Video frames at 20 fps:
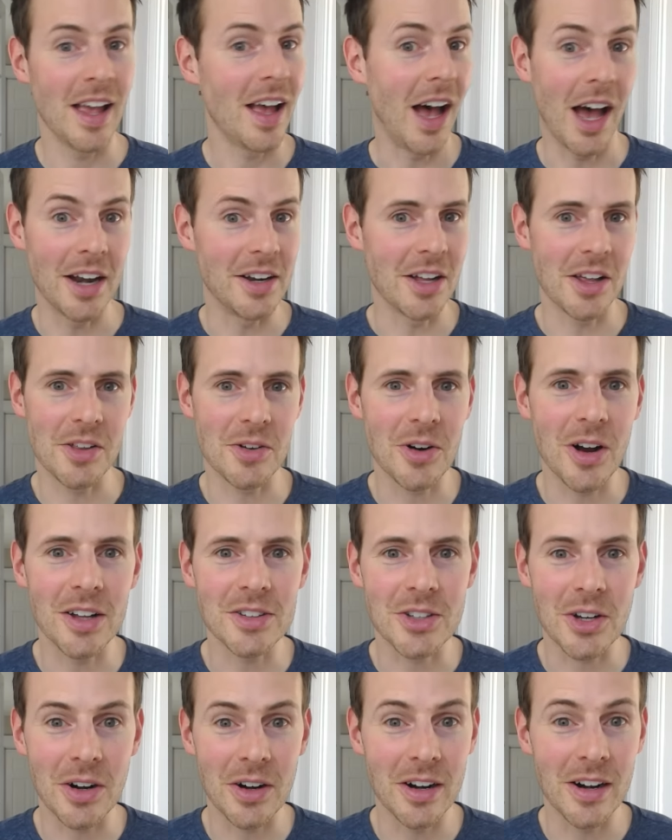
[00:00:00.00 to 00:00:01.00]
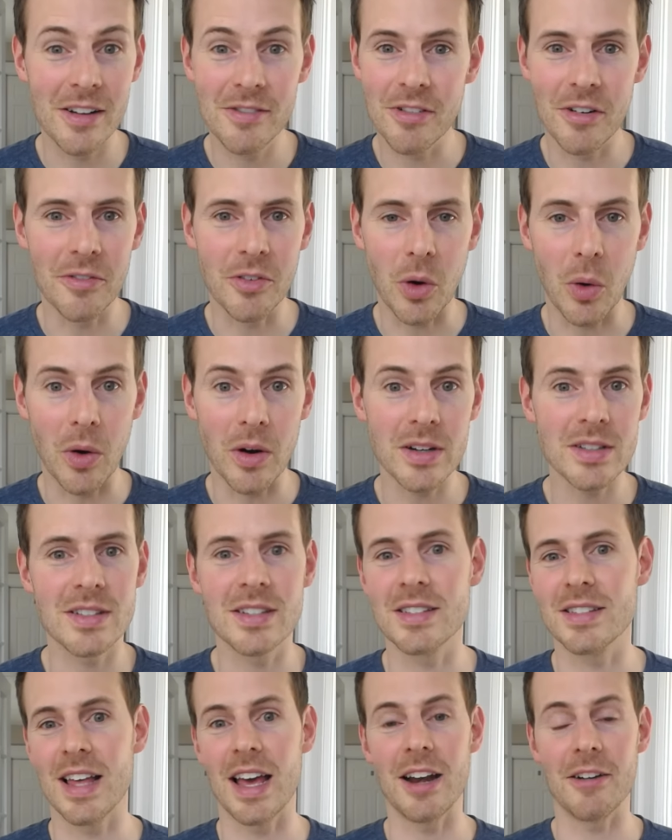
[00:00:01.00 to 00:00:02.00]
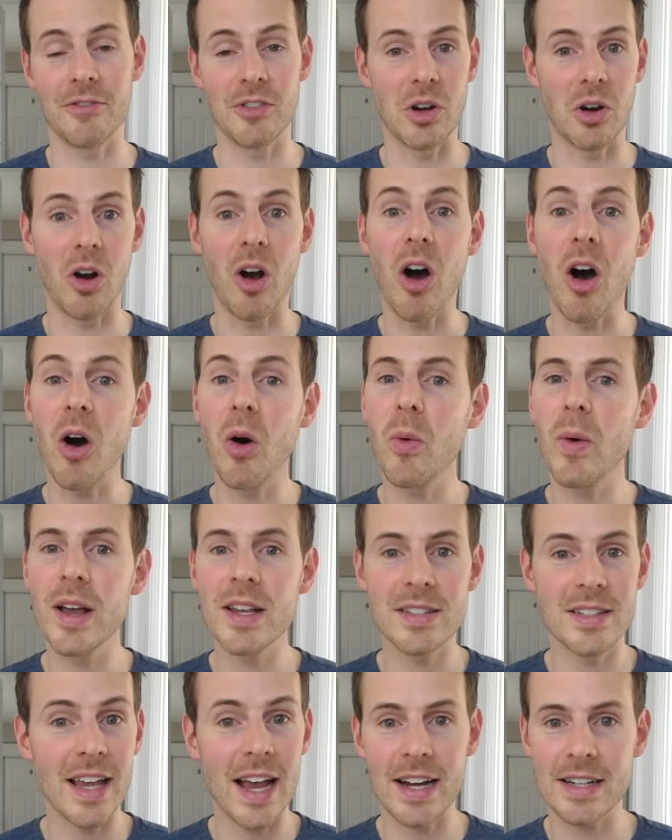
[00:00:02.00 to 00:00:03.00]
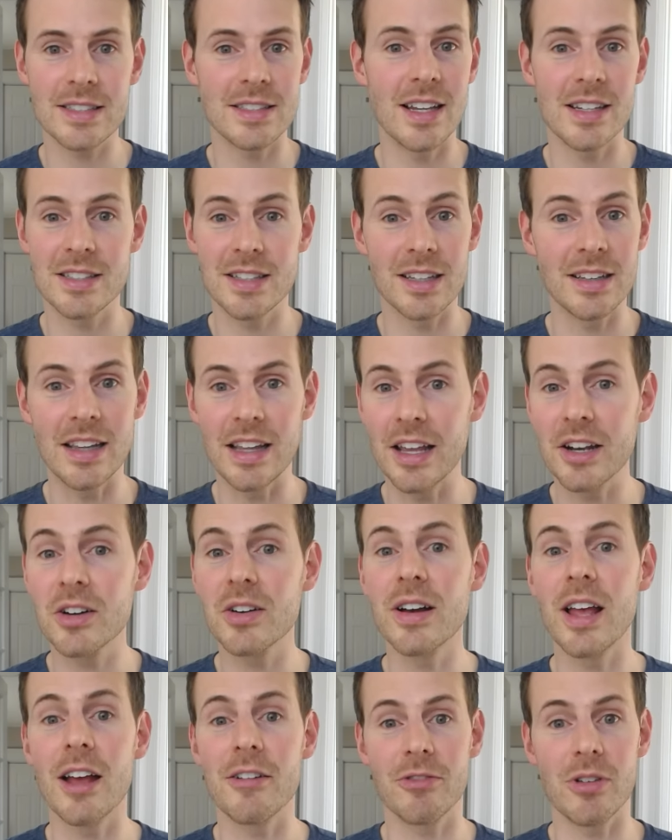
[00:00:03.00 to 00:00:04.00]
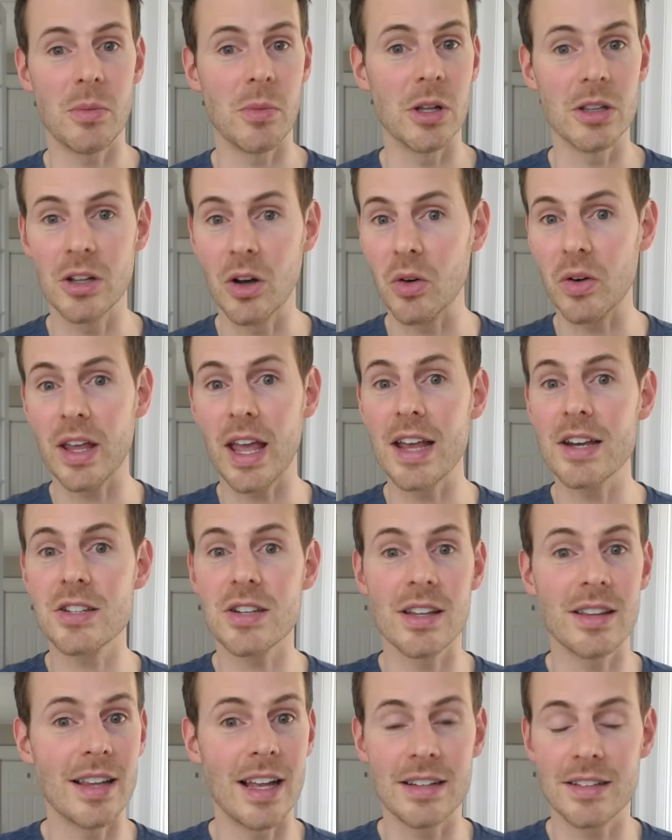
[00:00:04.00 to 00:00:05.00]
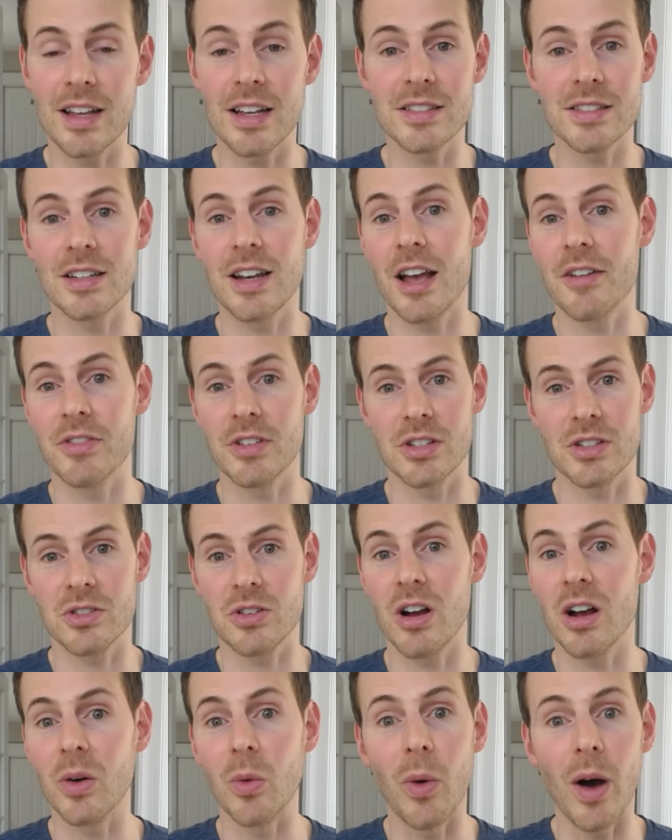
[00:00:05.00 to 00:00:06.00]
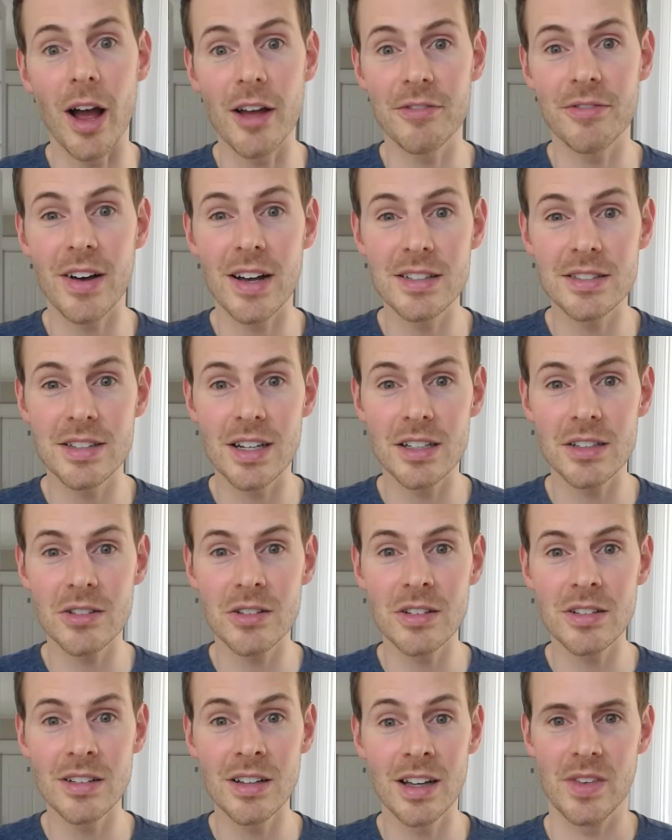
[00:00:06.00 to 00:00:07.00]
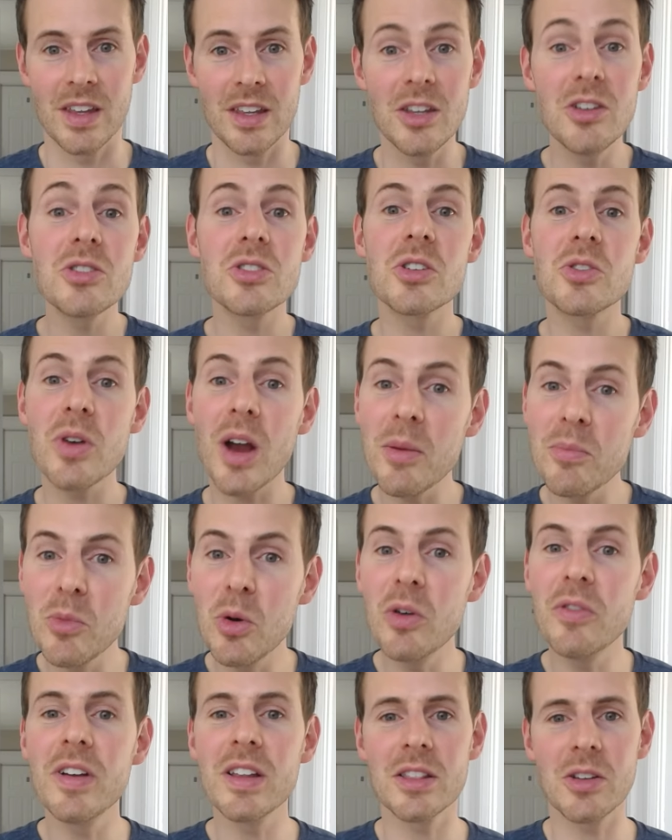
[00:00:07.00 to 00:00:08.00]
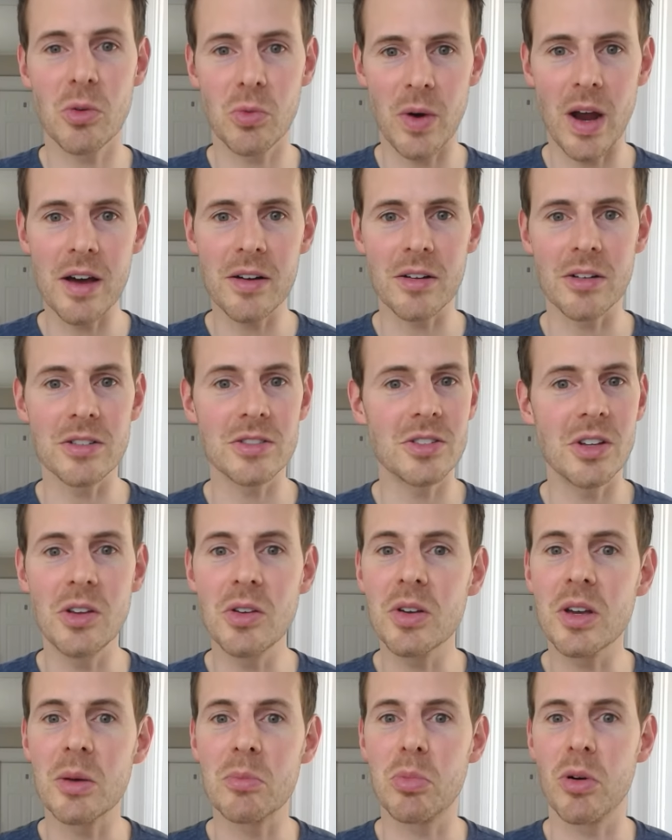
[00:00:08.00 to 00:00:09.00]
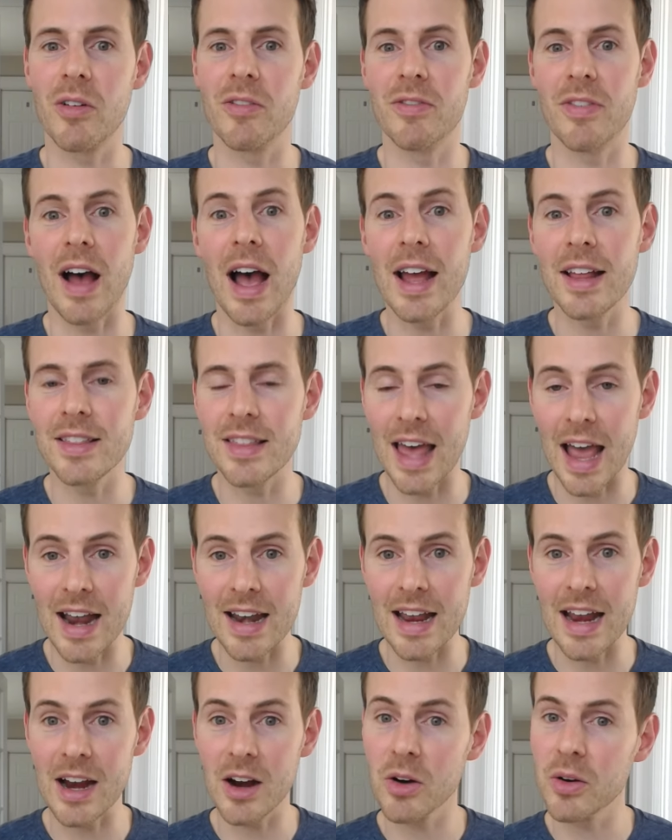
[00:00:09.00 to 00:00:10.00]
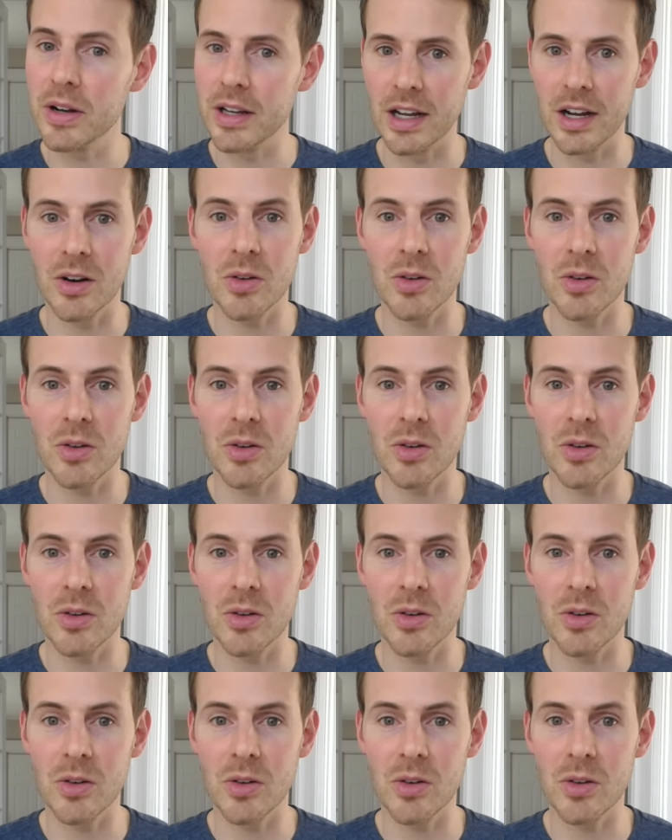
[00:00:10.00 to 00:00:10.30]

Another alternative, of course, is that if you're always accessing the internet from a location that doesn't have a strong Wi-Fi signal, you should try moving the router so you can provide that area